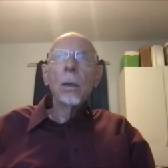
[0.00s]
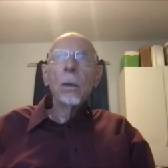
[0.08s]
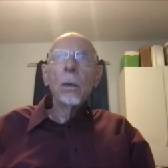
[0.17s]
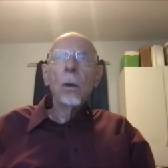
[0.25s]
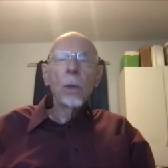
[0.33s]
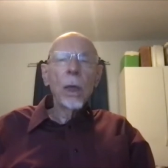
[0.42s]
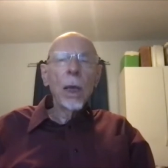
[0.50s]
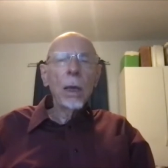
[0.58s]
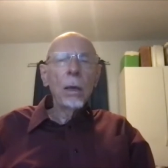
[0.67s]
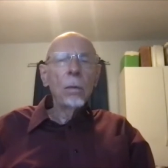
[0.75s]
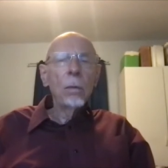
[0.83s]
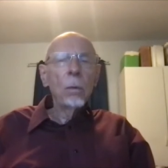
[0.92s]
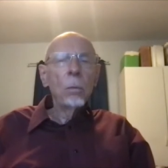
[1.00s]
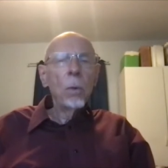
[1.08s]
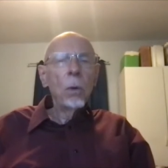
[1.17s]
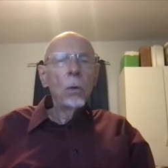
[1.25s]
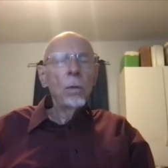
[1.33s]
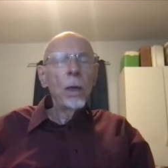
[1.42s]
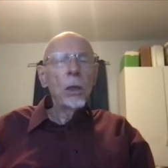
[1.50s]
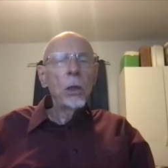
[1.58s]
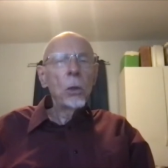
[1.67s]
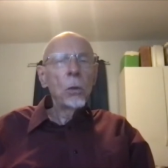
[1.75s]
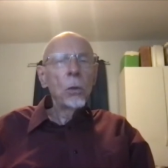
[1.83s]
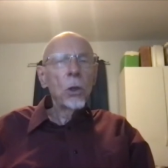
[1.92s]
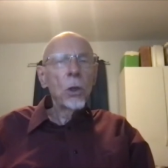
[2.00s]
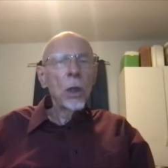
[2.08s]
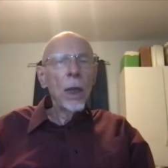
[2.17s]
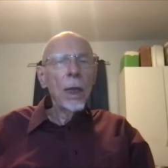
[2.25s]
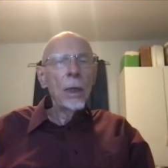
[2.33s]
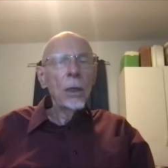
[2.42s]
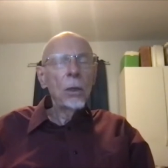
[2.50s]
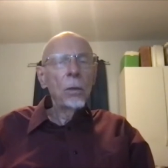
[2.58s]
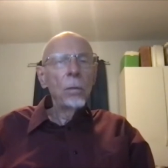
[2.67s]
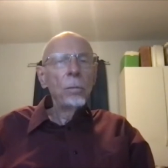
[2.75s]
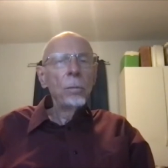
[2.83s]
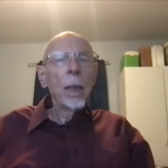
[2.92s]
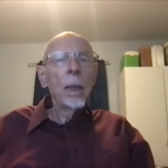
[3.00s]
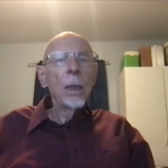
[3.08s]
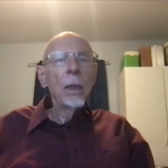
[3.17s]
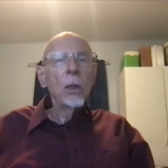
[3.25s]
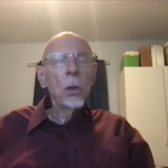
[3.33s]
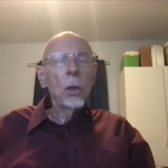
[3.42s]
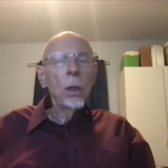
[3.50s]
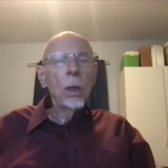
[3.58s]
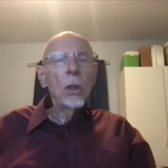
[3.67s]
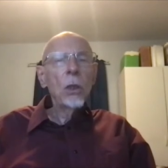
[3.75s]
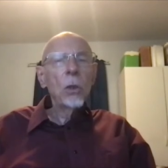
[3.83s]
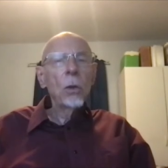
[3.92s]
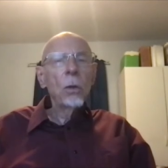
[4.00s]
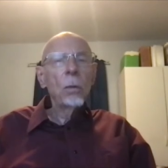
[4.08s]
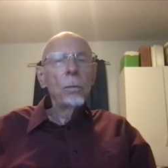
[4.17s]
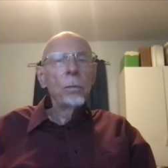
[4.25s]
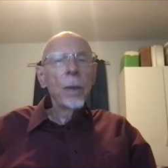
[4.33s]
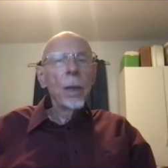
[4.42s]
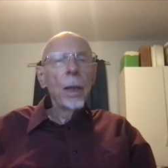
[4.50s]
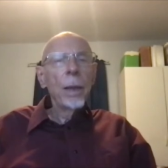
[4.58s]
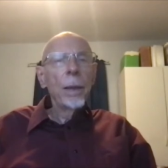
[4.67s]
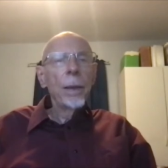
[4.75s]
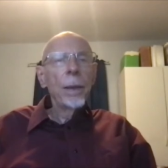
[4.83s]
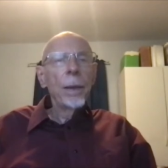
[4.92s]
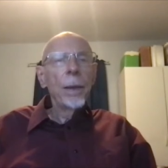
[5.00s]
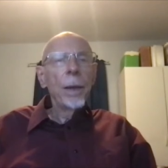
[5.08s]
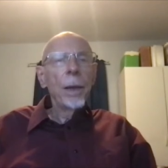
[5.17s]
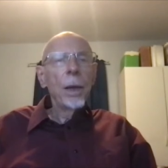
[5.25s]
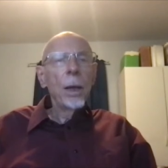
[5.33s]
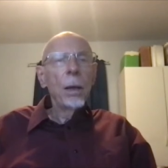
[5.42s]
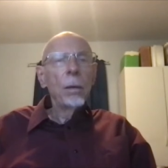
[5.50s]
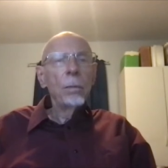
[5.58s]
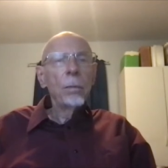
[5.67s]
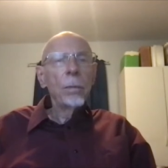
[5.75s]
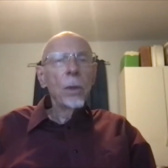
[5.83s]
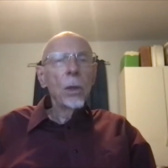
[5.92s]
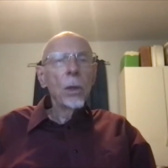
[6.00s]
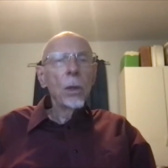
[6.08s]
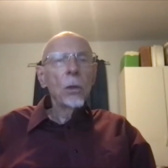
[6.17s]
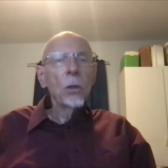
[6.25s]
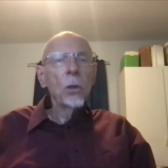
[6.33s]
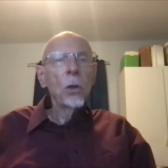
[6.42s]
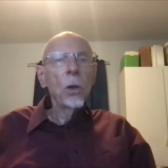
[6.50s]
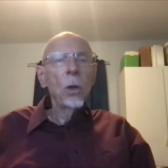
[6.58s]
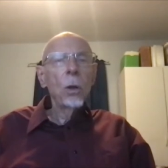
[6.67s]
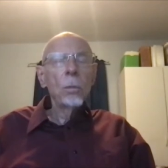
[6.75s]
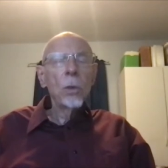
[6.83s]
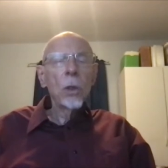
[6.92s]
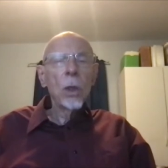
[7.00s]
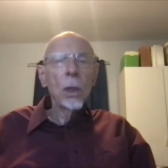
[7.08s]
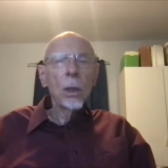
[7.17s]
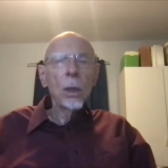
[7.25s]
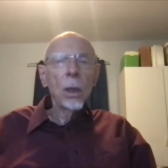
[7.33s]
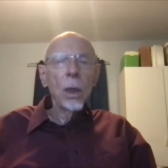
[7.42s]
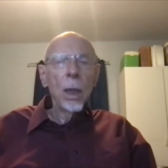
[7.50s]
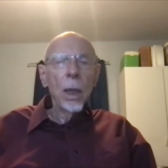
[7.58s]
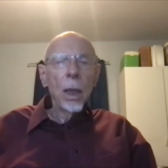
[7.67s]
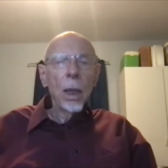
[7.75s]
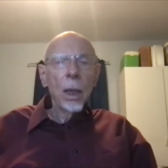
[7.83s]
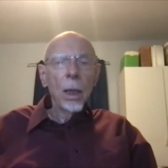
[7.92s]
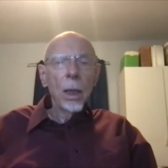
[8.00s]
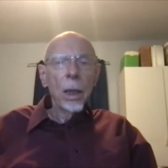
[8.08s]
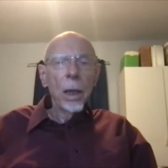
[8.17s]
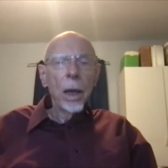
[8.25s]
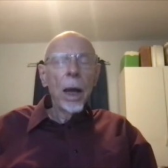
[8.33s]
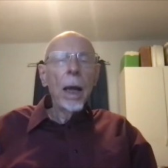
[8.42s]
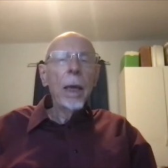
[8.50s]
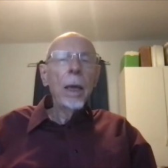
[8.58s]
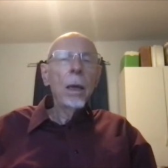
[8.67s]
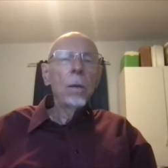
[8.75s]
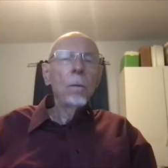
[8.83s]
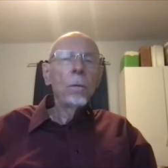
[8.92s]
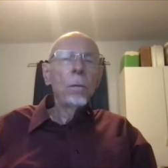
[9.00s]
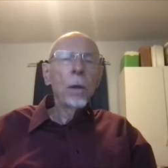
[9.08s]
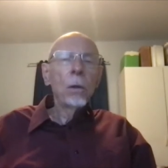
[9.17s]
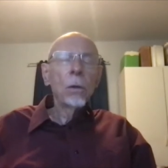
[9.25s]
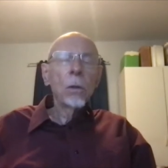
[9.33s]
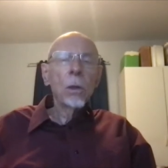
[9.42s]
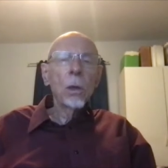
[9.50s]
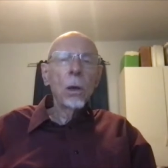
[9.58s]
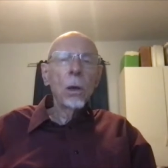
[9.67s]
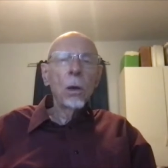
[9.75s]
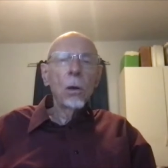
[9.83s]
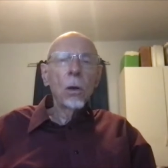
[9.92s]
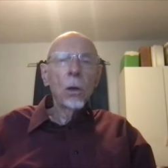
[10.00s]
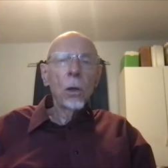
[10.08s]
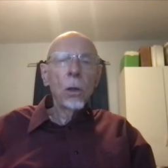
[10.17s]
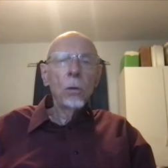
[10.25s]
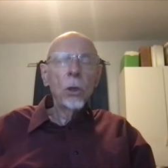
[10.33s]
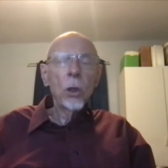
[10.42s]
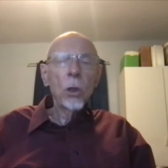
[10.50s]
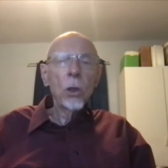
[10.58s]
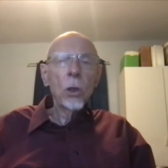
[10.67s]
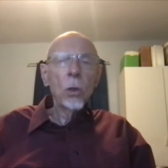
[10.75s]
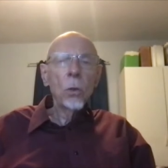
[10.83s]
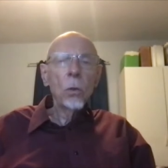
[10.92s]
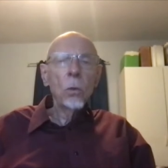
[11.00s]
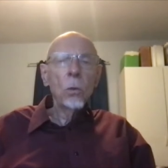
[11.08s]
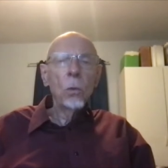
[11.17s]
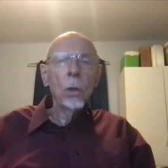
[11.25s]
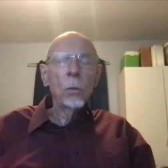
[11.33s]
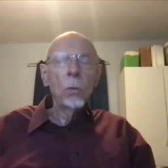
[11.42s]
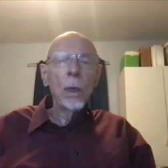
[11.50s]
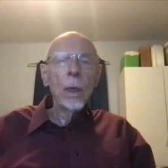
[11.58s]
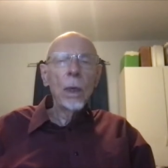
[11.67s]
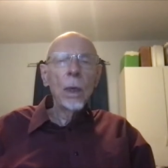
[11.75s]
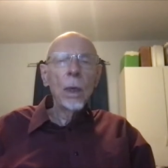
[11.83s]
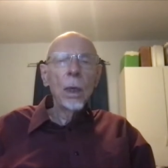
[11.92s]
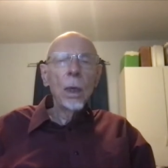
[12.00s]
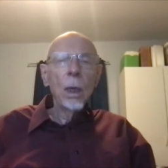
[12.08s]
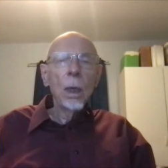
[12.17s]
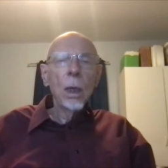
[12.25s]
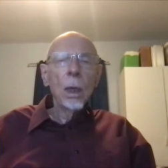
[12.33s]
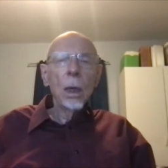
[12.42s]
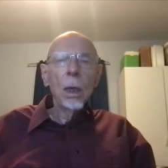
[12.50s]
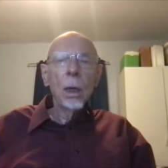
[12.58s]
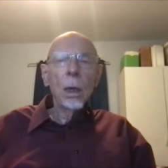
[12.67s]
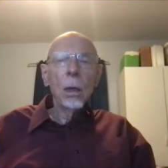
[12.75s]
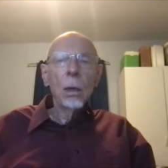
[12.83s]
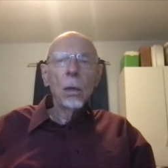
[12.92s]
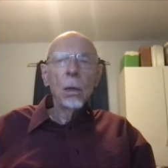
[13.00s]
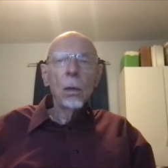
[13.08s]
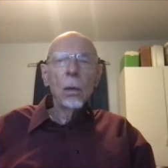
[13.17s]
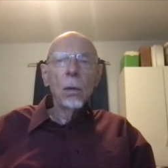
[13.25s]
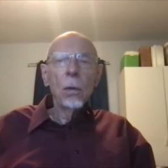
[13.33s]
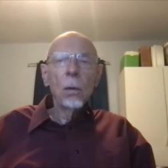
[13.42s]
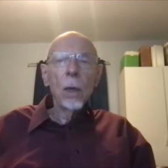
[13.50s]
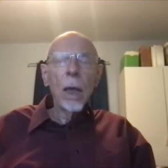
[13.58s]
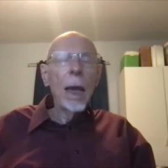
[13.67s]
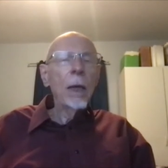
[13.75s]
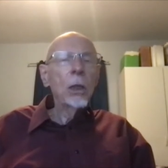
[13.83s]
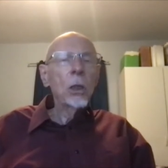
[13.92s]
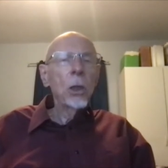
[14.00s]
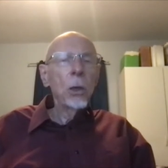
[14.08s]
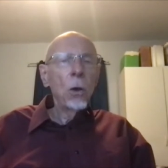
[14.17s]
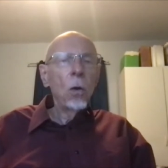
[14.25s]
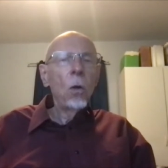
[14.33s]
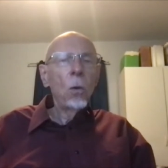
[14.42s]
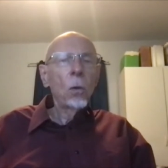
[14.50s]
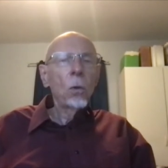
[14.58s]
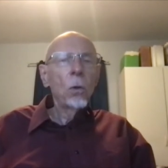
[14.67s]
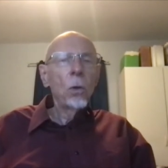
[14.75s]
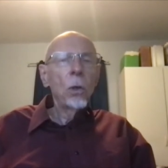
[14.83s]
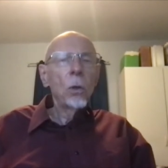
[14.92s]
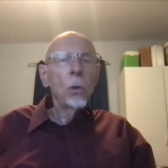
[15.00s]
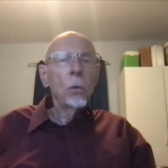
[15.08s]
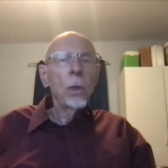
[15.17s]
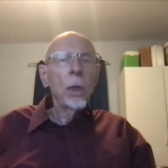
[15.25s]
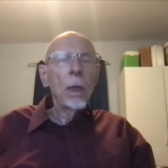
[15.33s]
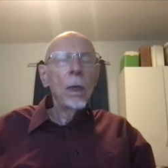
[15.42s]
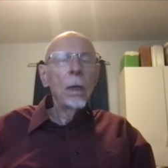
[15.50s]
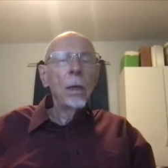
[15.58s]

Okay, motivational state. These are uh, terms that I have felt are closest to what we uh, actually all could agree